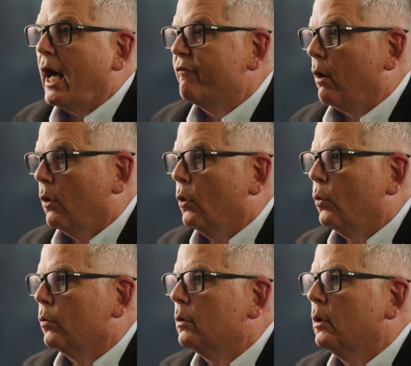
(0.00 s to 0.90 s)
have our
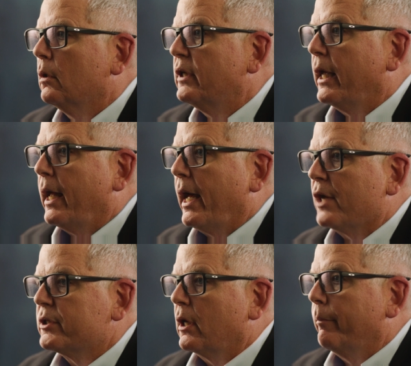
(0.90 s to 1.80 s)
own data
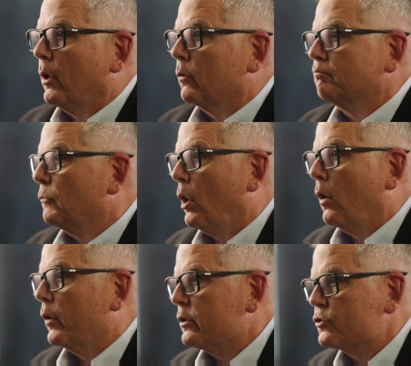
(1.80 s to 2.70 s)
asset about
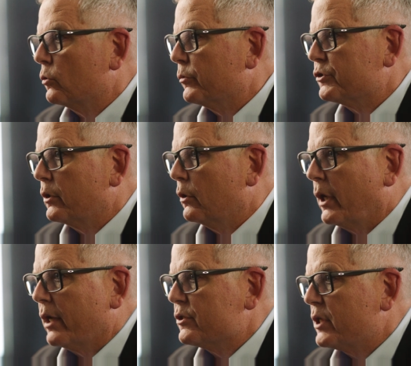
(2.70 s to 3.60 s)
all the consumers in the United